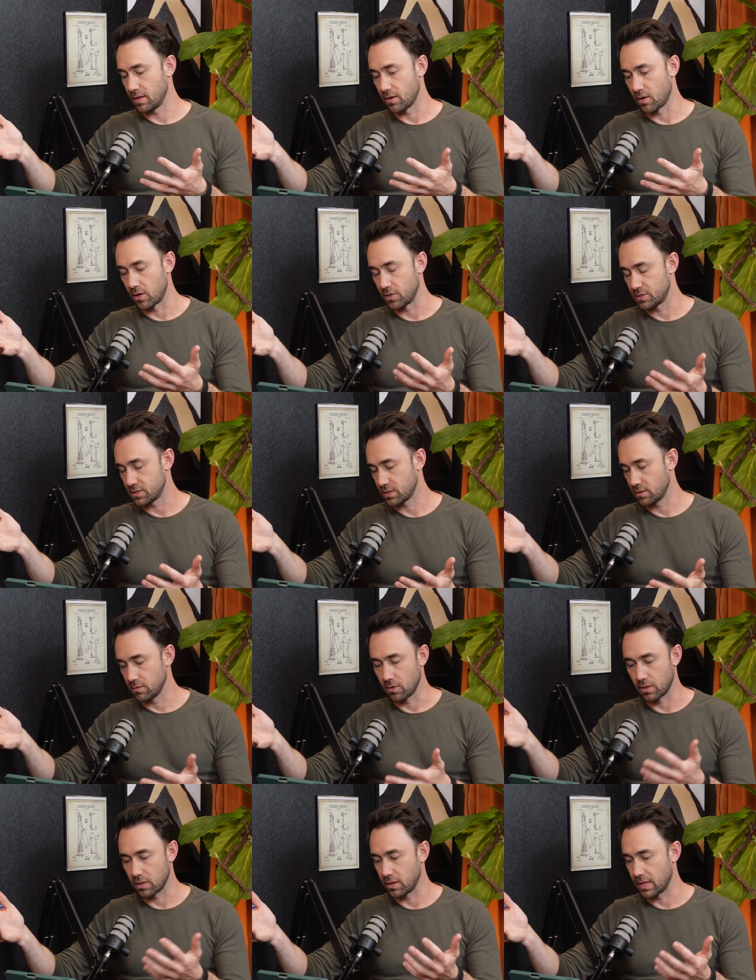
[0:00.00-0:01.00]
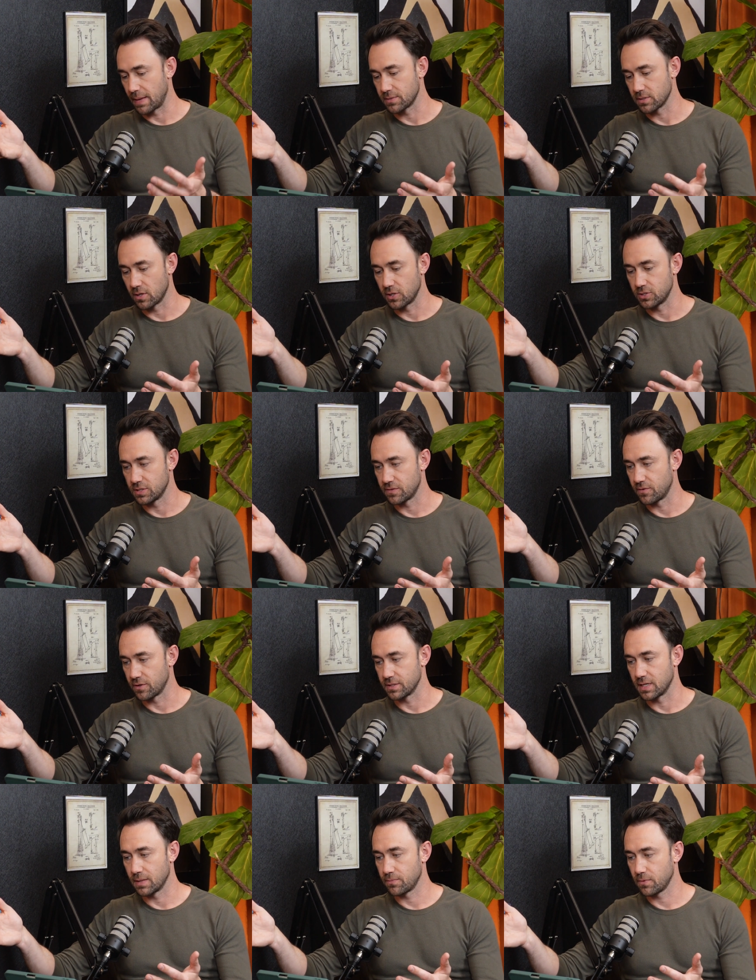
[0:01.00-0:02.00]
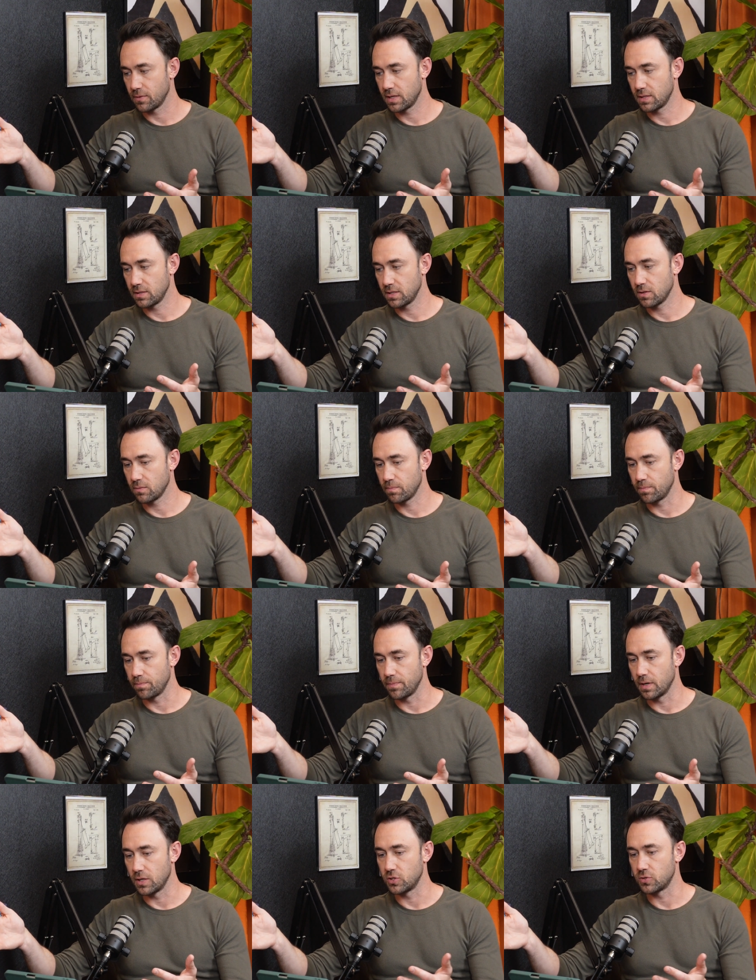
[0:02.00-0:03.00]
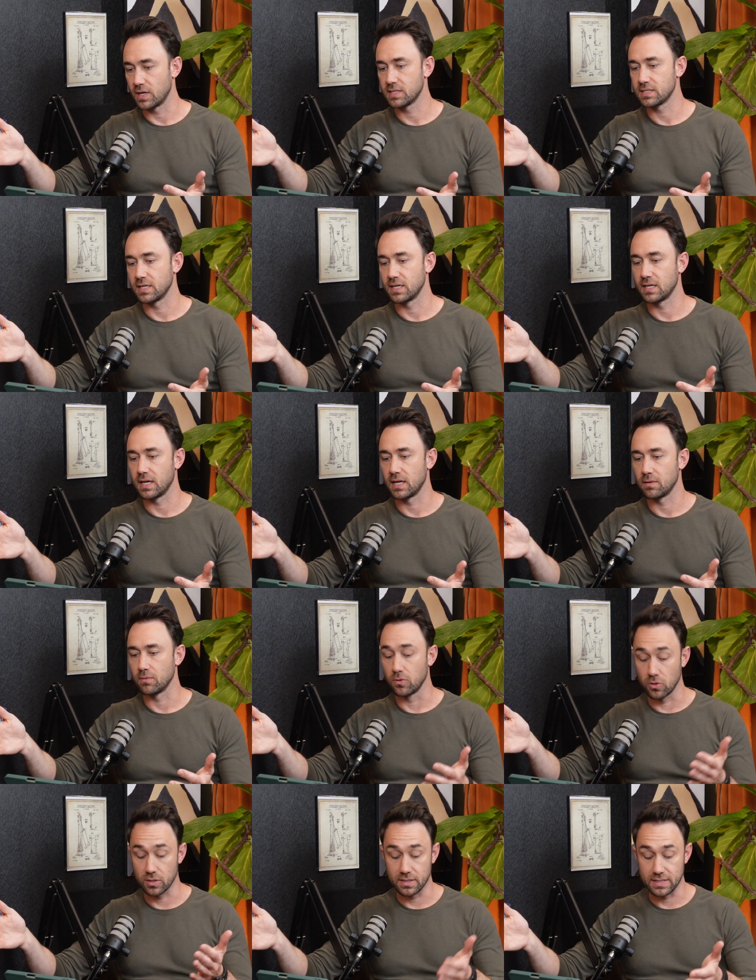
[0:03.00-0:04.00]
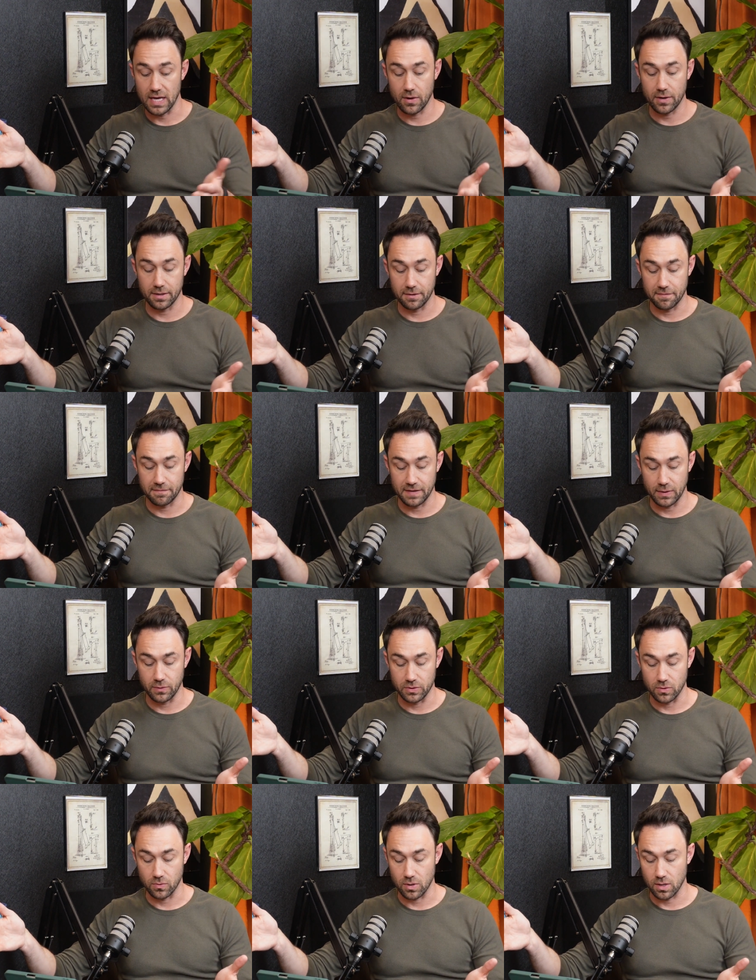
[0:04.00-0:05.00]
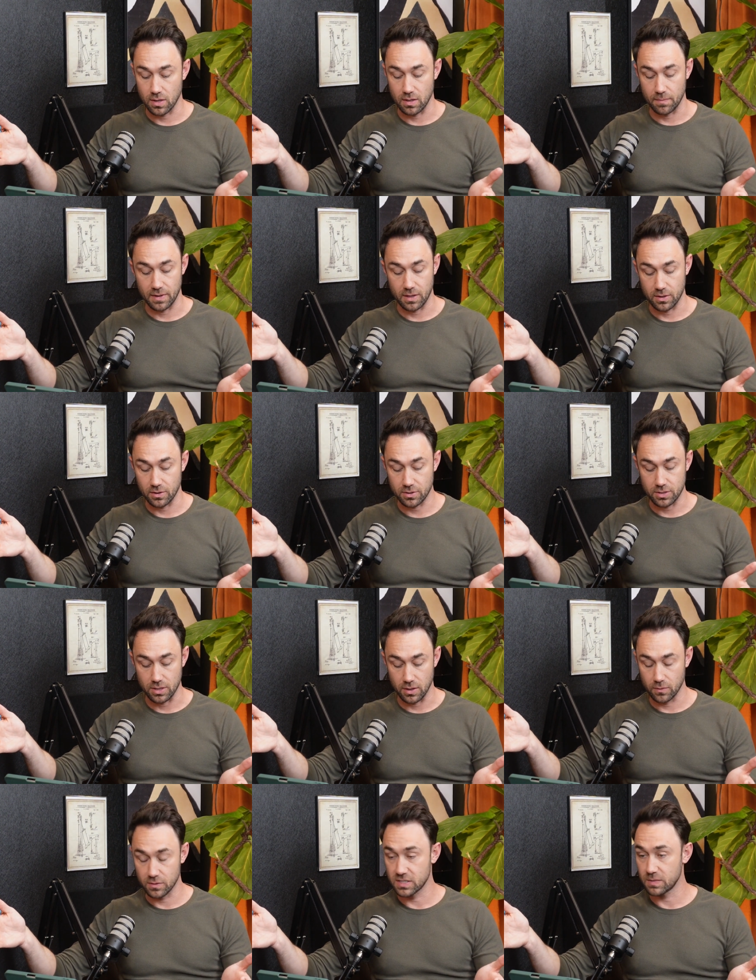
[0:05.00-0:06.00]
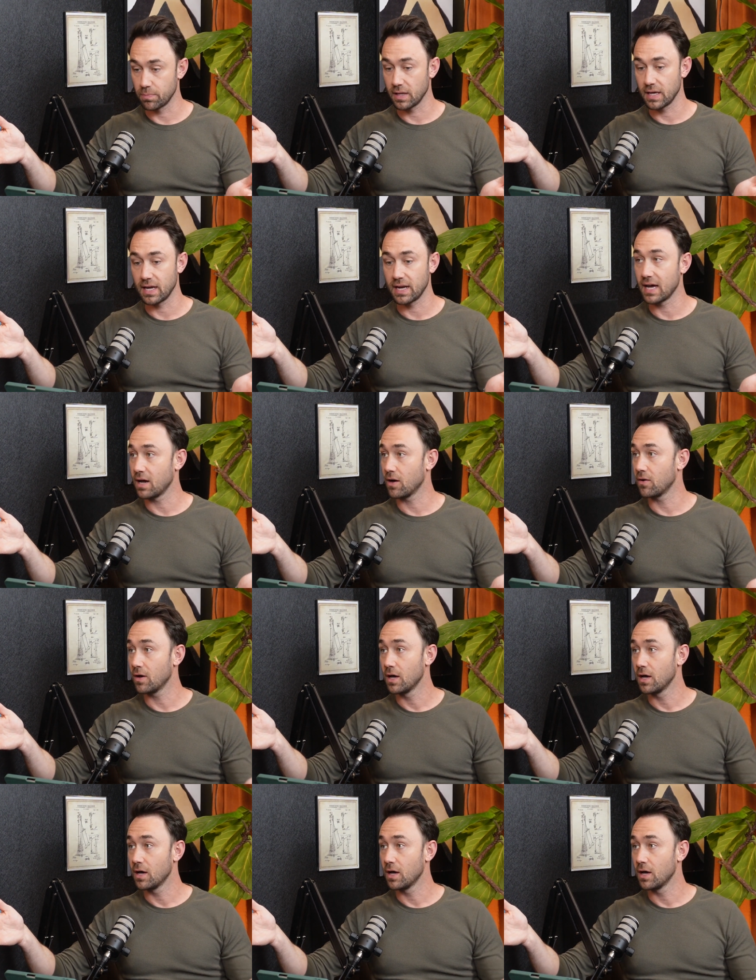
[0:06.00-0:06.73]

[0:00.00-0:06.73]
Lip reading: arch or collapsed arches, for example, then, you know, address it and look down at your feet when you run. I mean, are your toes splayed out?